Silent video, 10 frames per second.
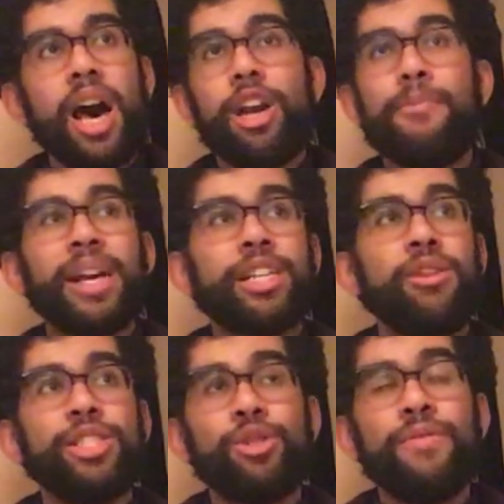I know
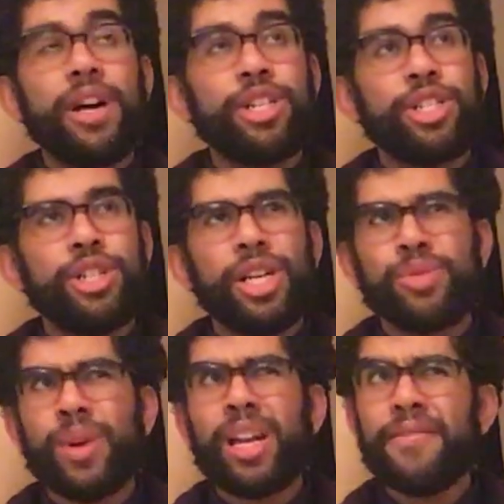Magnolia do a version
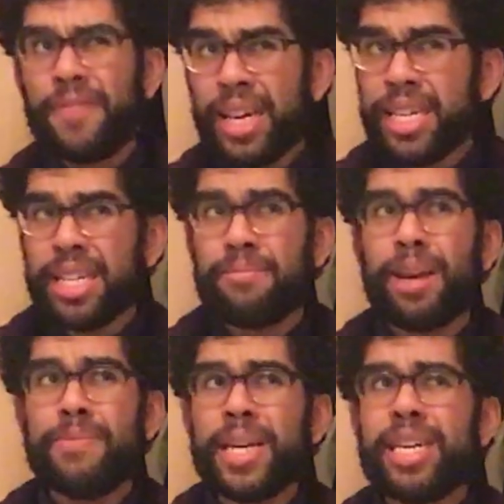as well, I think,
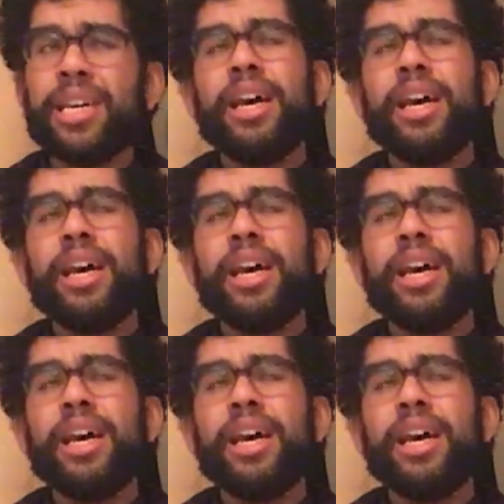maybe.